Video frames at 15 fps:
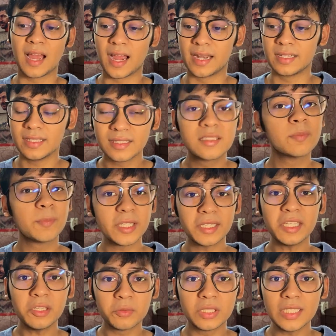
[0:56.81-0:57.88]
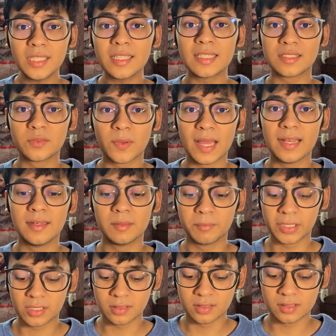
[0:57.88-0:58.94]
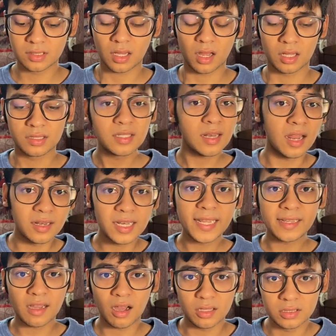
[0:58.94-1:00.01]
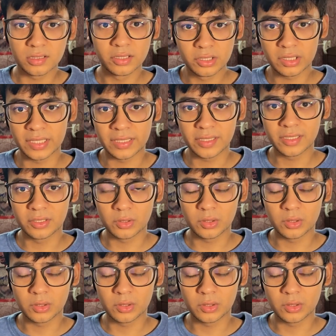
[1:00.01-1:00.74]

And it's pretty unique as well, because unlike other Indian